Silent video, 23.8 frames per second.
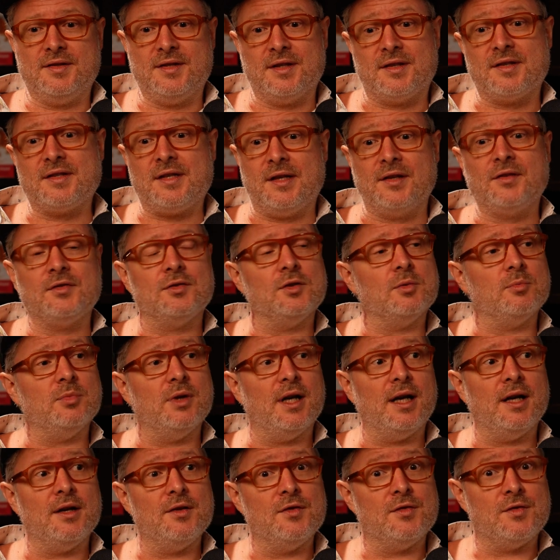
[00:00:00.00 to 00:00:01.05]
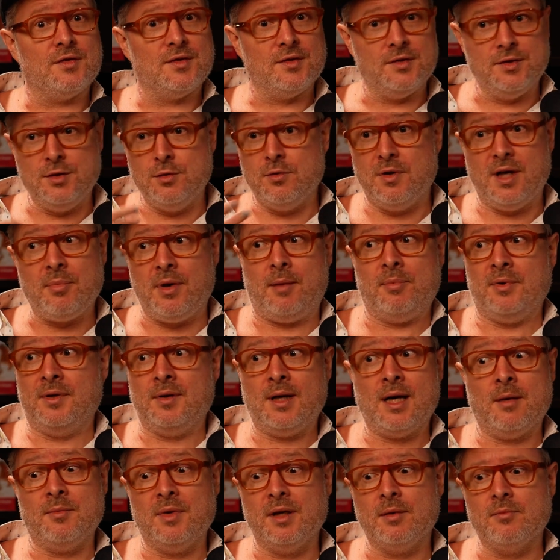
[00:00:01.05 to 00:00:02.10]
successful brands, new and
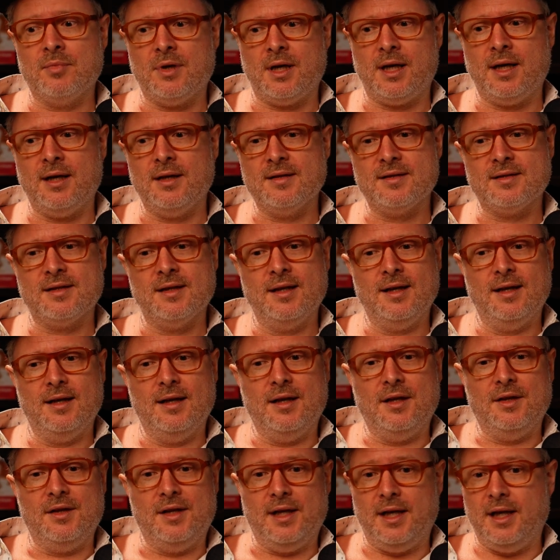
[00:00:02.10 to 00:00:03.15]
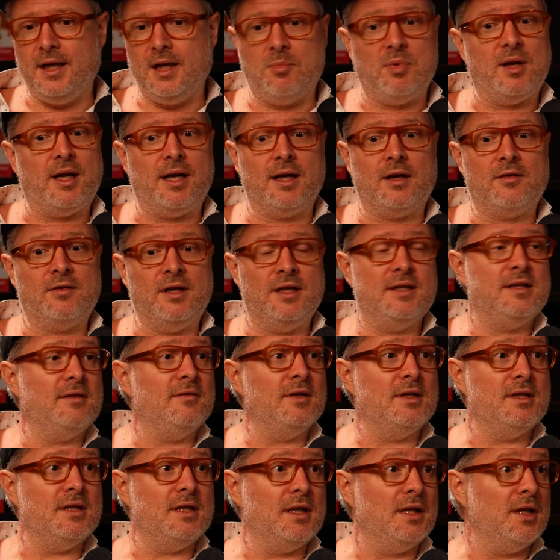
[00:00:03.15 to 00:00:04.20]
up-and-coming brands, they apply
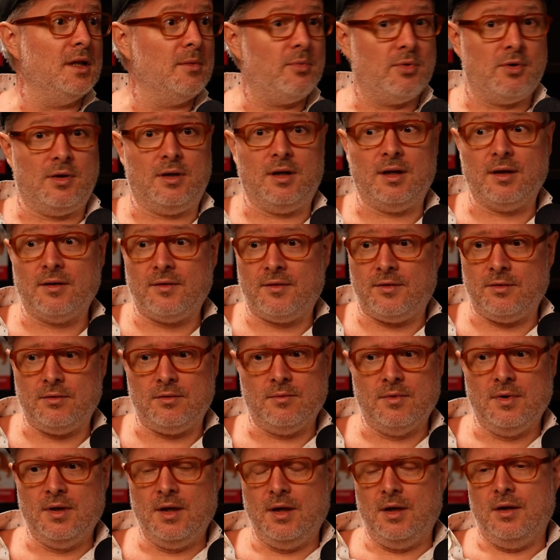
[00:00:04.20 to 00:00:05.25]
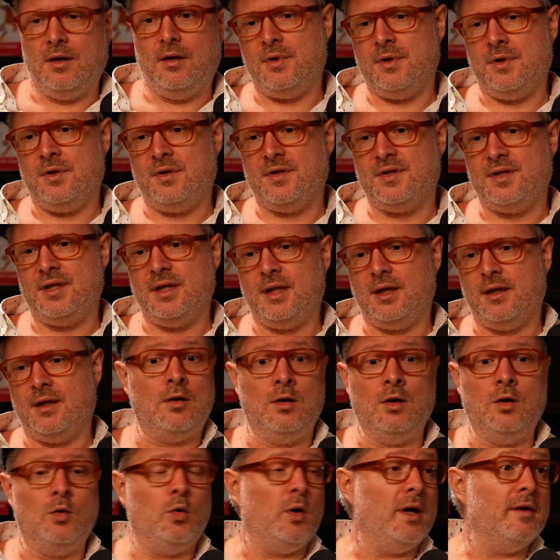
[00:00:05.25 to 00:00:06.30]
creativity in the product. So you're seeing
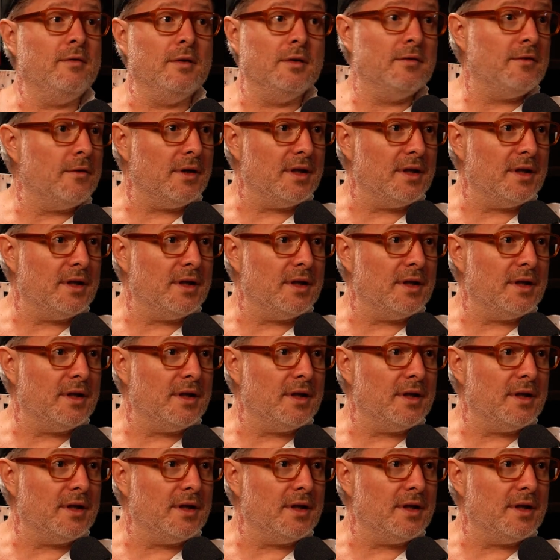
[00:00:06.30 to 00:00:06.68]
Loewe, for